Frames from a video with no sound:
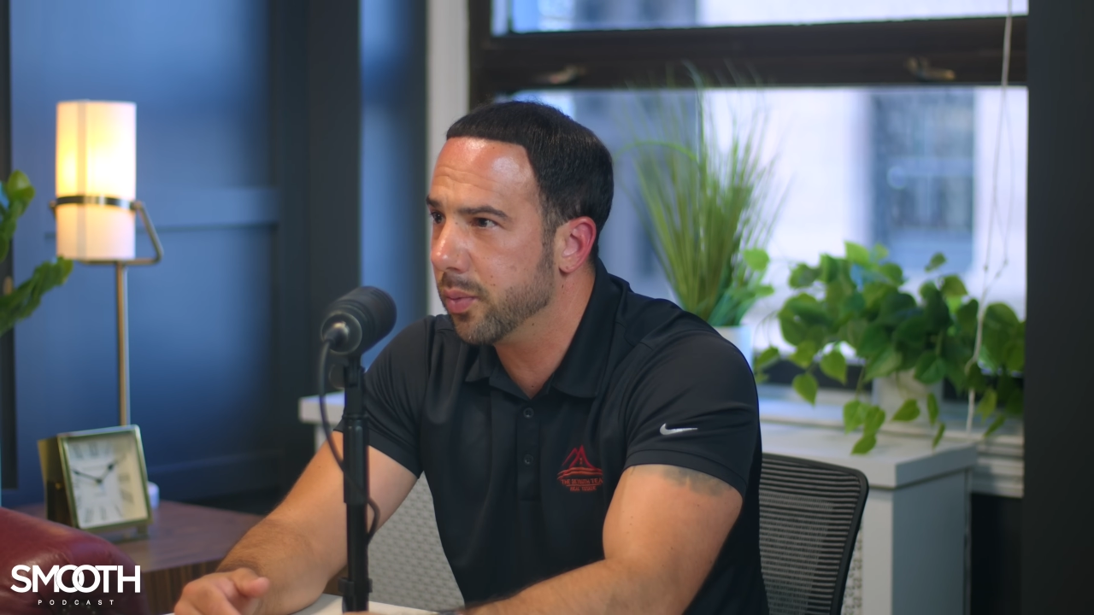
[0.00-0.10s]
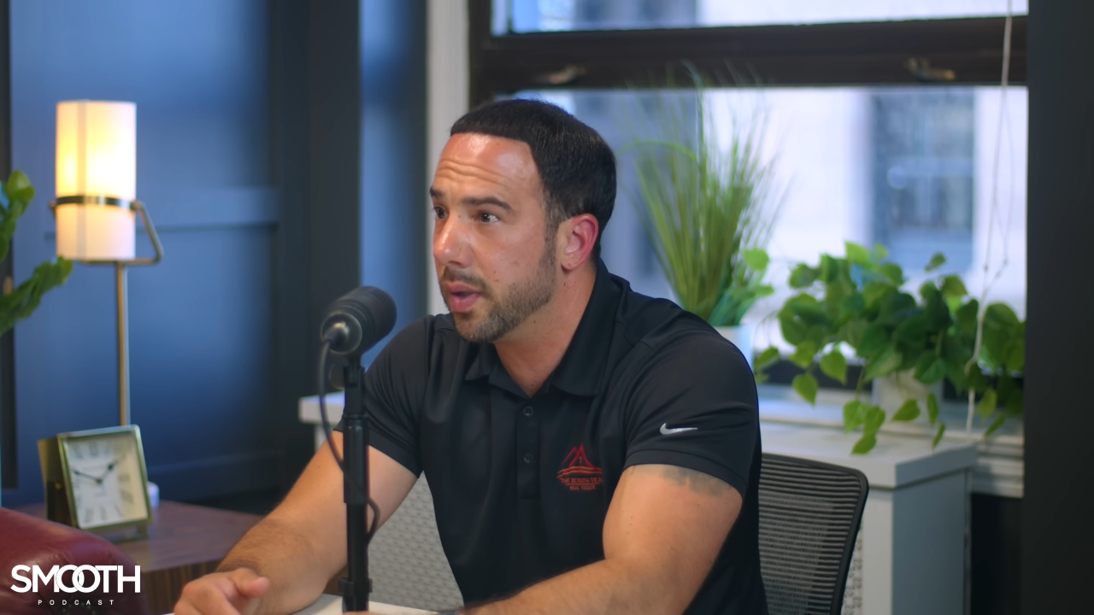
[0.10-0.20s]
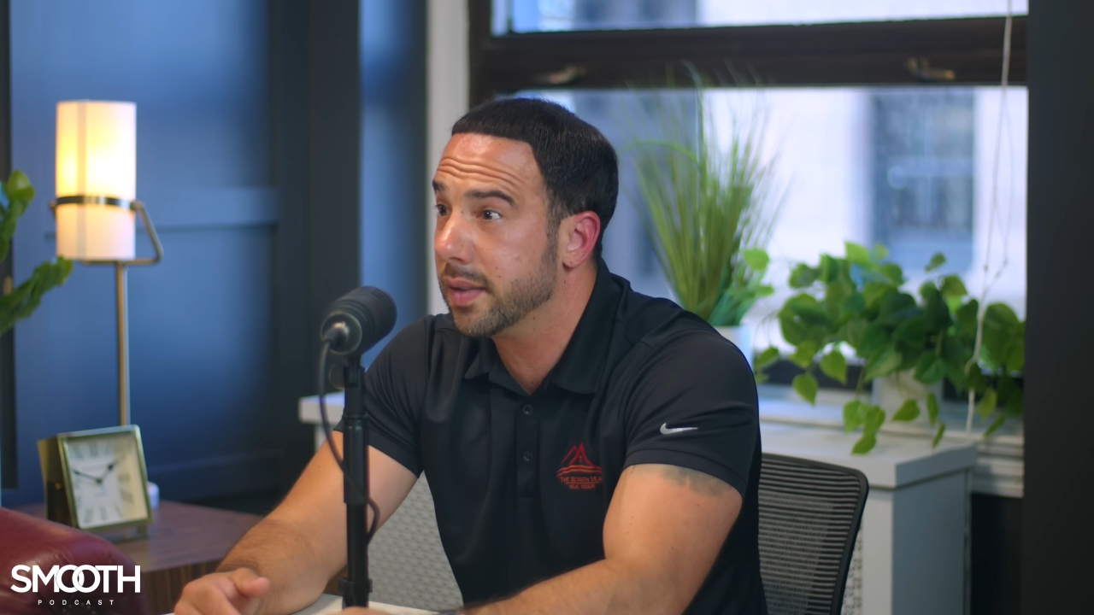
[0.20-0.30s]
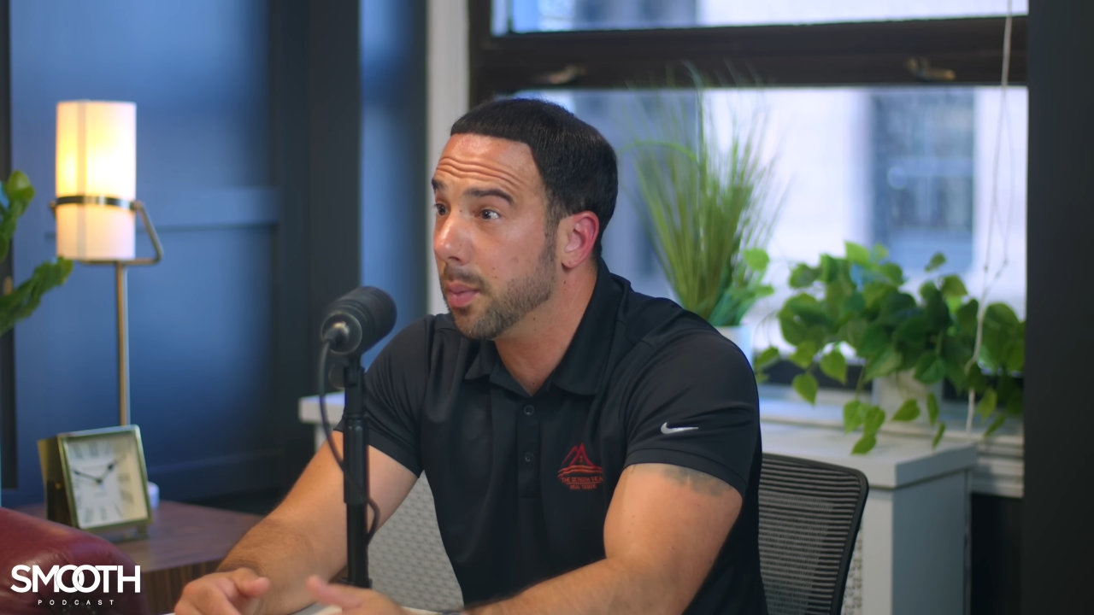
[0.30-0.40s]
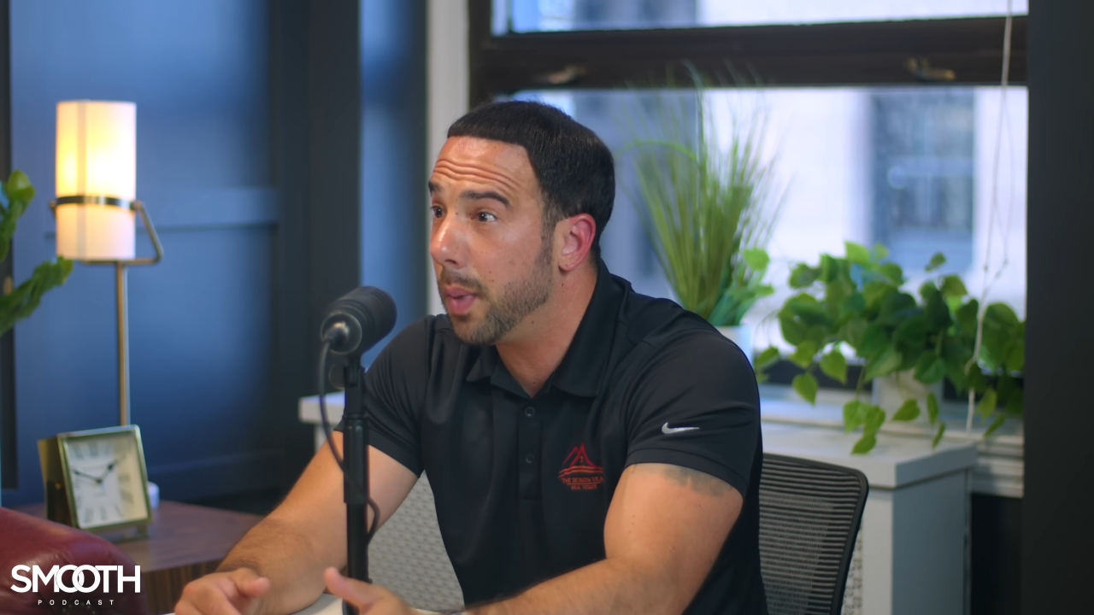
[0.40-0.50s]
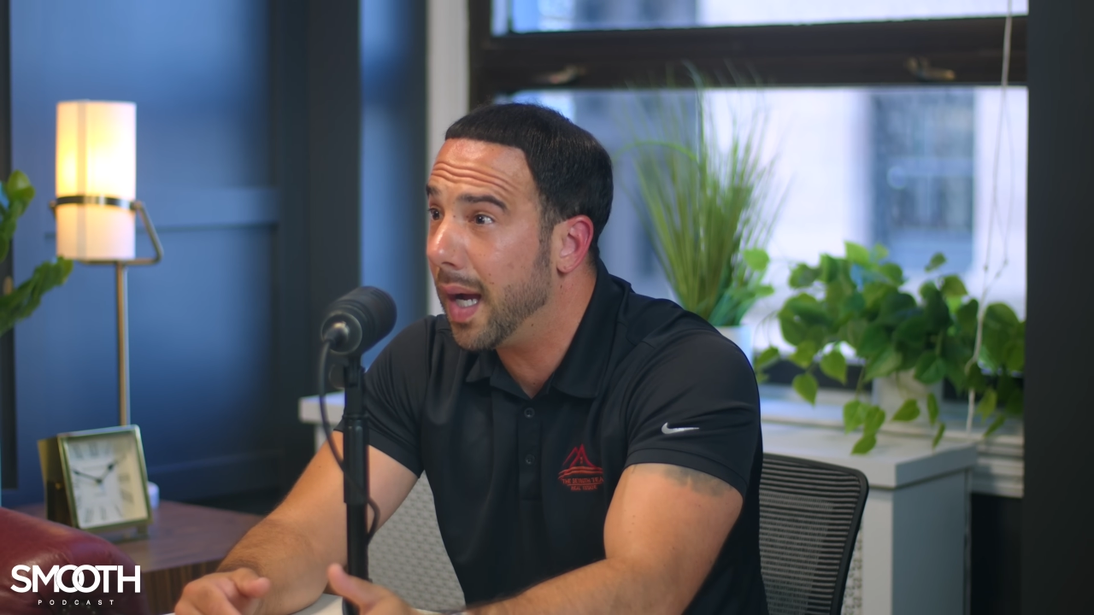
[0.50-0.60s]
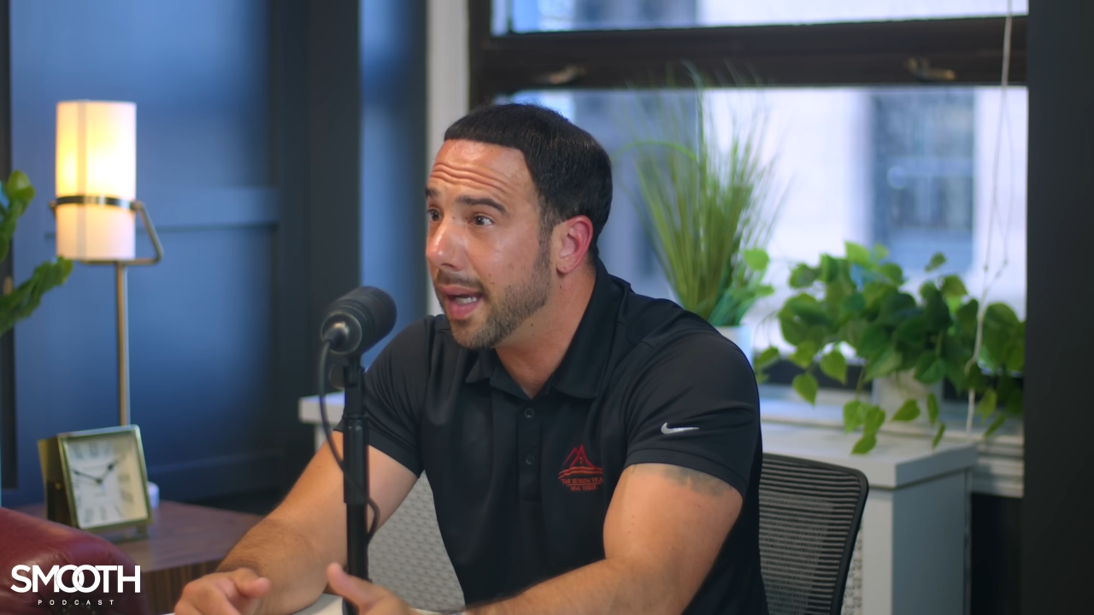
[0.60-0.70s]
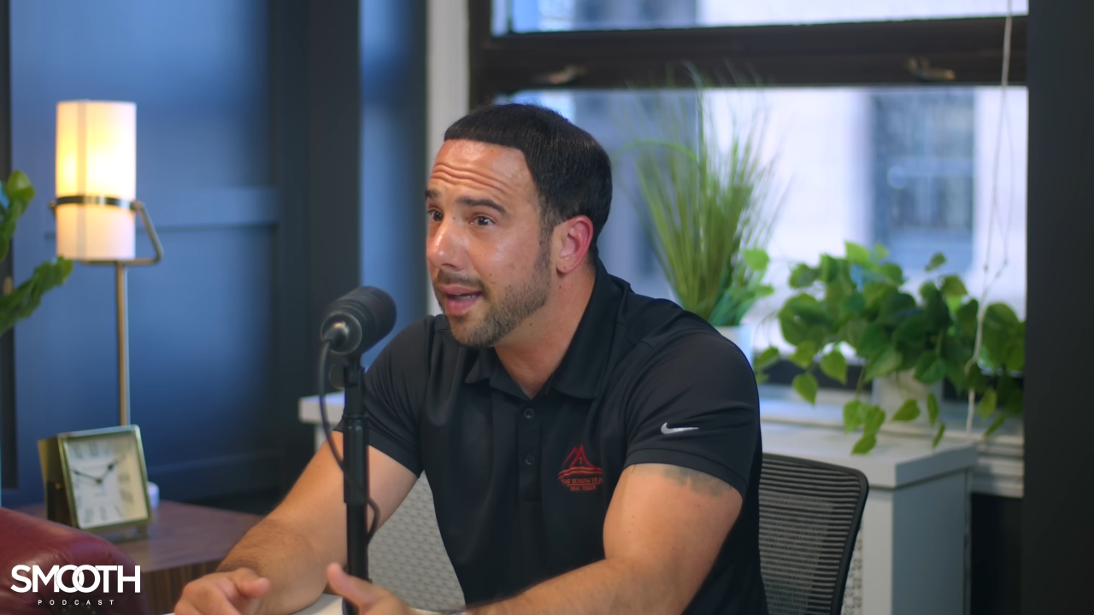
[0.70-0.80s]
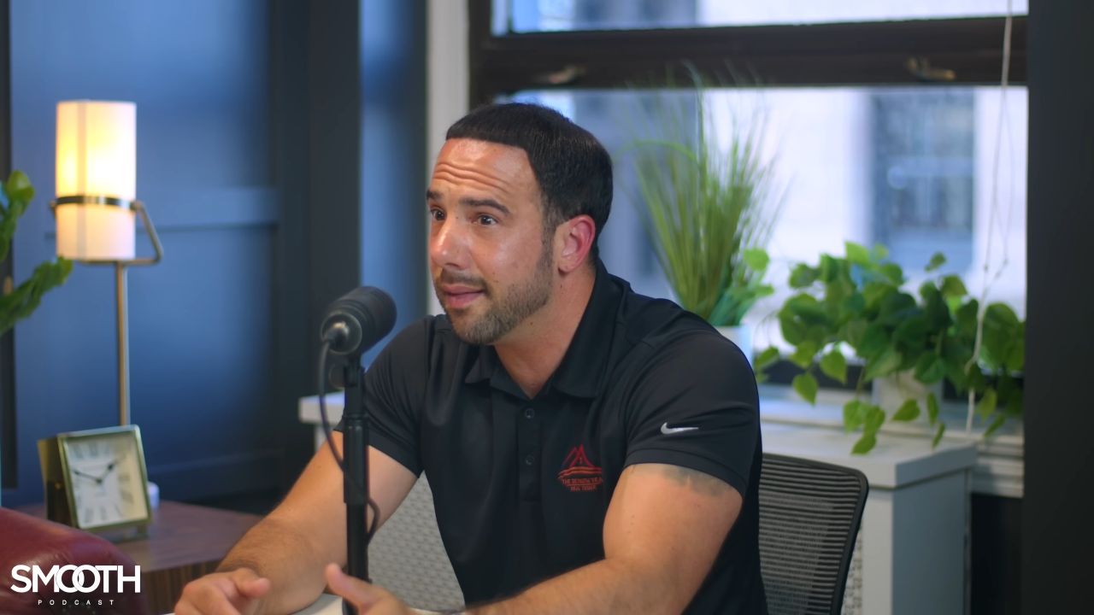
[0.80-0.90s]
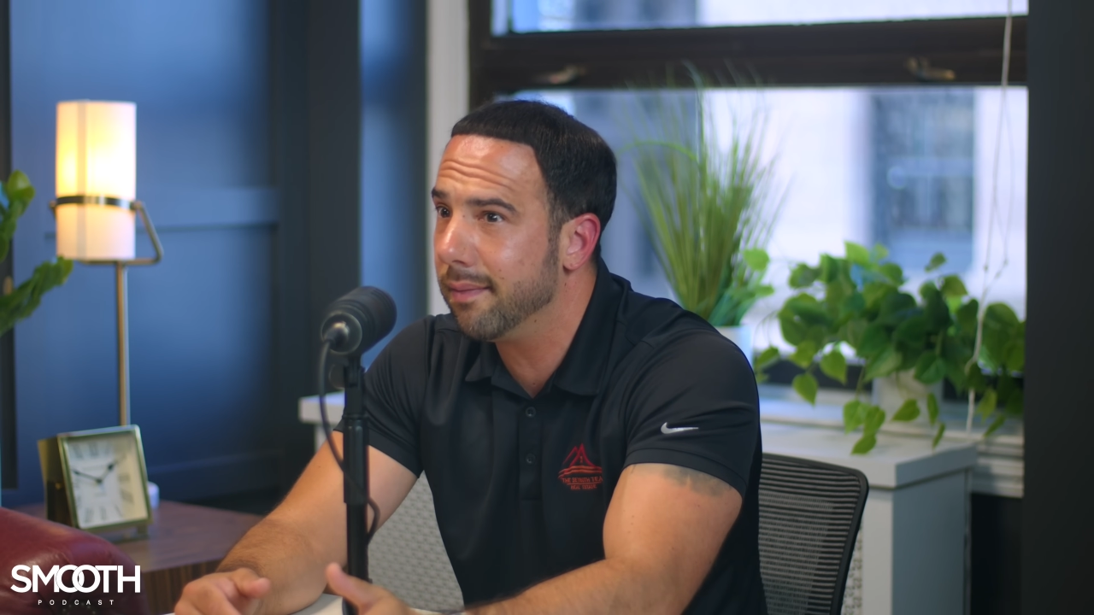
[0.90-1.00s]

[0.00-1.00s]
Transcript: wants to buy it,